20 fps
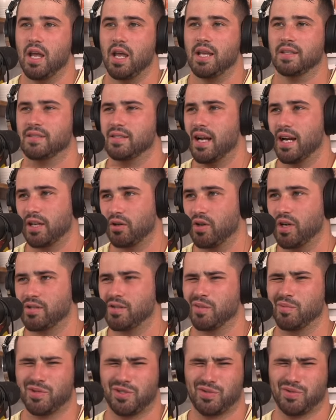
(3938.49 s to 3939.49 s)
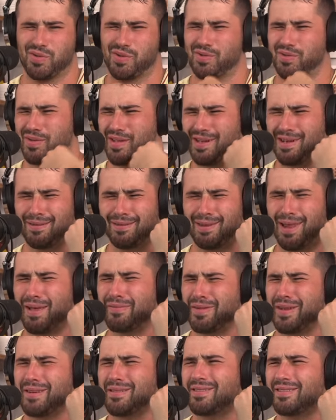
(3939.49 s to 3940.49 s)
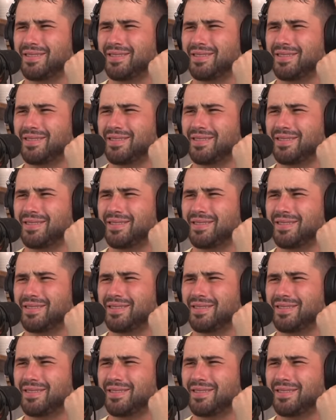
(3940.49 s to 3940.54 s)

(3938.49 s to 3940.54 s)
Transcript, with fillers: It's not a great song, but she was also like 11.